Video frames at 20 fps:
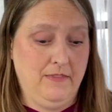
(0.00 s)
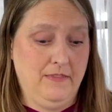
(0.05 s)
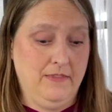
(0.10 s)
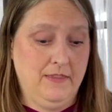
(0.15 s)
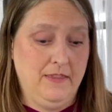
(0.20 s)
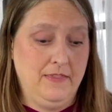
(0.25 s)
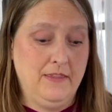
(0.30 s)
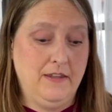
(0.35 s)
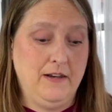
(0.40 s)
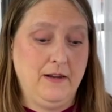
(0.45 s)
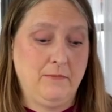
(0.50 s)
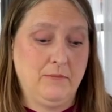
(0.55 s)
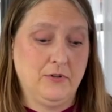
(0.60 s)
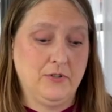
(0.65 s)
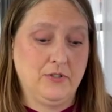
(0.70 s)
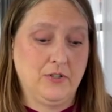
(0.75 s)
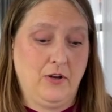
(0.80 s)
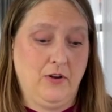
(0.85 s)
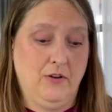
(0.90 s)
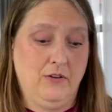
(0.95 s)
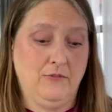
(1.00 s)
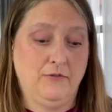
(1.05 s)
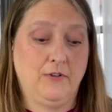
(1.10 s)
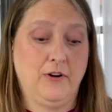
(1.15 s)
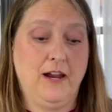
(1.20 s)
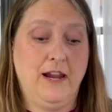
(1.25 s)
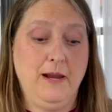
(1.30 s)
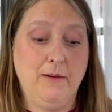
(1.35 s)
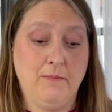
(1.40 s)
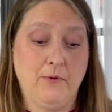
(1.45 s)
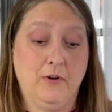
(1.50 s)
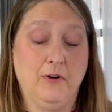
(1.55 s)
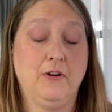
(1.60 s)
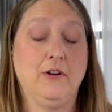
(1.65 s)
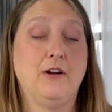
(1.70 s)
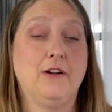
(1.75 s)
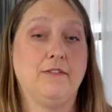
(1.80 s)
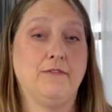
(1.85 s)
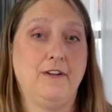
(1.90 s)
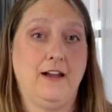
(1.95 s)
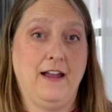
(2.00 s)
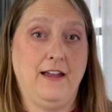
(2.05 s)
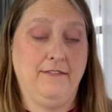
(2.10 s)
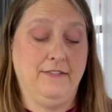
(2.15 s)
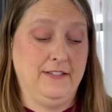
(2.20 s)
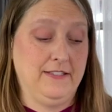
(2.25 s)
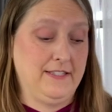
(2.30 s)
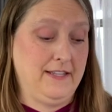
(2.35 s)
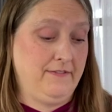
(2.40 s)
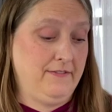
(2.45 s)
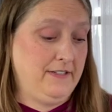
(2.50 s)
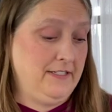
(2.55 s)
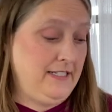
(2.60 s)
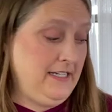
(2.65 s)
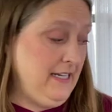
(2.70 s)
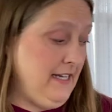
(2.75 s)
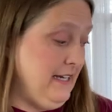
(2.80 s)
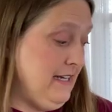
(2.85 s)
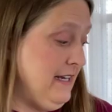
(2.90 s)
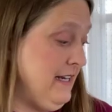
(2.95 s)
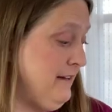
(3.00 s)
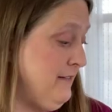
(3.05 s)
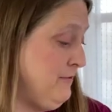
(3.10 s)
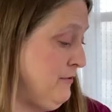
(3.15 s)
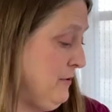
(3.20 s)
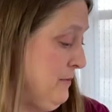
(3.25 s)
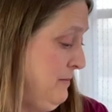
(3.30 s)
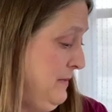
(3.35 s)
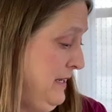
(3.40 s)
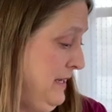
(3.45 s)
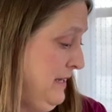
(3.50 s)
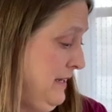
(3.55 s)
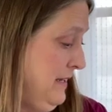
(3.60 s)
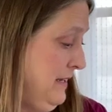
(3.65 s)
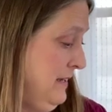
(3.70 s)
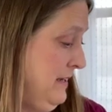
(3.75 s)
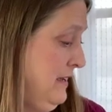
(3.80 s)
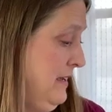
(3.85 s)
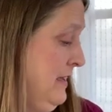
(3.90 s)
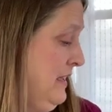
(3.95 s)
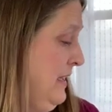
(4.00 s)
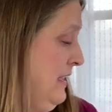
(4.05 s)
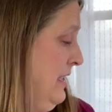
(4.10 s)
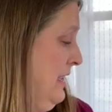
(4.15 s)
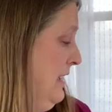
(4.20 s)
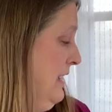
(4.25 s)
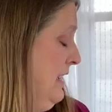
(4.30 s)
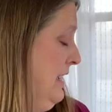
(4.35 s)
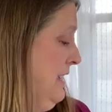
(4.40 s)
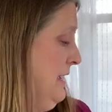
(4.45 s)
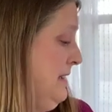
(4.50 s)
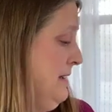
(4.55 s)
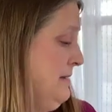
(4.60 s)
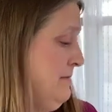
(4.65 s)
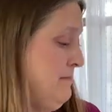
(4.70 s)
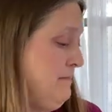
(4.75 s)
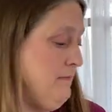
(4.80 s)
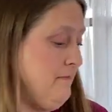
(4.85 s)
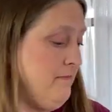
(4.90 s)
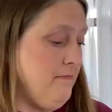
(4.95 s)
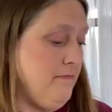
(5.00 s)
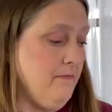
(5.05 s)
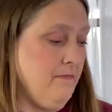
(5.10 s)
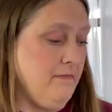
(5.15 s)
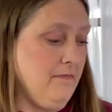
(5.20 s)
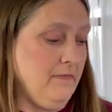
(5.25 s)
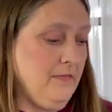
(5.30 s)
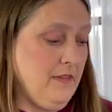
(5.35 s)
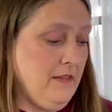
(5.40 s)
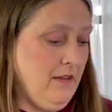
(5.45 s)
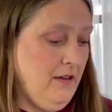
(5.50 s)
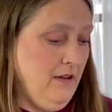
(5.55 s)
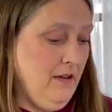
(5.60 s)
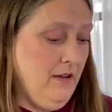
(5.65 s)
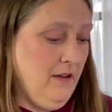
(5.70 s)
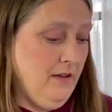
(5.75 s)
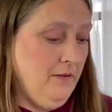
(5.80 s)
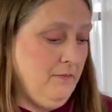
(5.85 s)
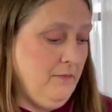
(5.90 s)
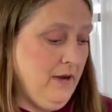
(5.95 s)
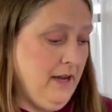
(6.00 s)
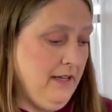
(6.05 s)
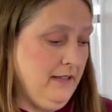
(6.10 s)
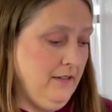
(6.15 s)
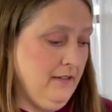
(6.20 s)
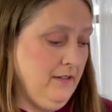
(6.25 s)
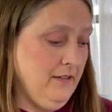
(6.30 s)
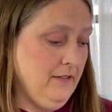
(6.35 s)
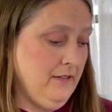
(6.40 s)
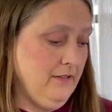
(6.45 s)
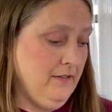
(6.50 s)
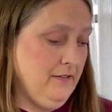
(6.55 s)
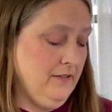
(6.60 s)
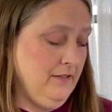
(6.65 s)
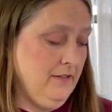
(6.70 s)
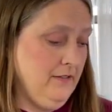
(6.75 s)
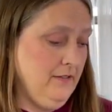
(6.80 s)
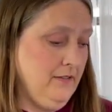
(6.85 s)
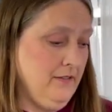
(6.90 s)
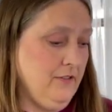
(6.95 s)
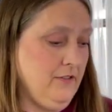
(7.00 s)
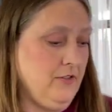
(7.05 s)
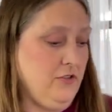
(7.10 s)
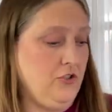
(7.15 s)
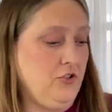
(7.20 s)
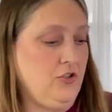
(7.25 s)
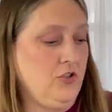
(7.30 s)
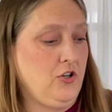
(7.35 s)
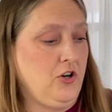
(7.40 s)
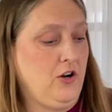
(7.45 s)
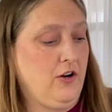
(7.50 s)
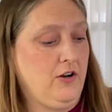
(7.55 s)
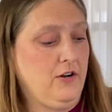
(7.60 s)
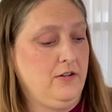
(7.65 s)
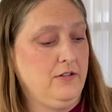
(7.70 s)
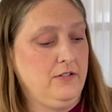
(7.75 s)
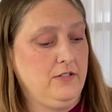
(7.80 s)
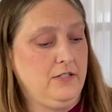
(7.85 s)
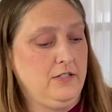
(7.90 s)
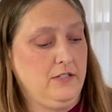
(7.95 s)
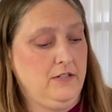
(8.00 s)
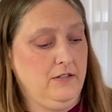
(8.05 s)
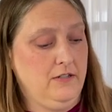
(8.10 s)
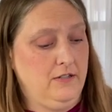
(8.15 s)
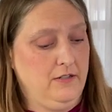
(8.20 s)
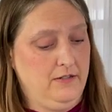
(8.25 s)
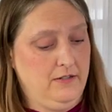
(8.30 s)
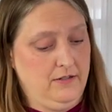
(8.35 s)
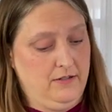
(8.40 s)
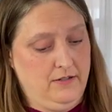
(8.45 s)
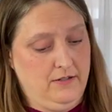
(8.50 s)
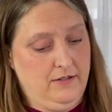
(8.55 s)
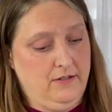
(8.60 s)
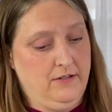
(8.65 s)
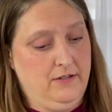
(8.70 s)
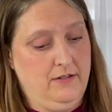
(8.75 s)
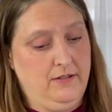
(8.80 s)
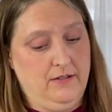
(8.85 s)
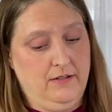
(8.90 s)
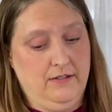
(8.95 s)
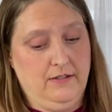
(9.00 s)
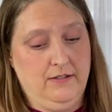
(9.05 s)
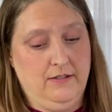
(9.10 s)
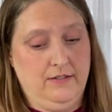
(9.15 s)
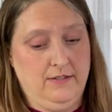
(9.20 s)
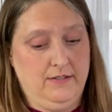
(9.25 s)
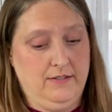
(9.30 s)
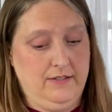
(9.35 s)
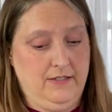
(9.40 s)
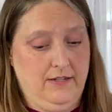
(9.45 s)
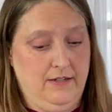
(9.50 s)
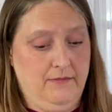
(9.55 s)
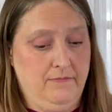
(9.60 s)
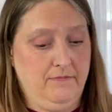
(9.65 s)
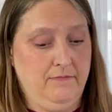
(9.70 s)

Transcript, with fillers: then the numbers called for April are 5 and 17. And for me, on my little chart, let's see.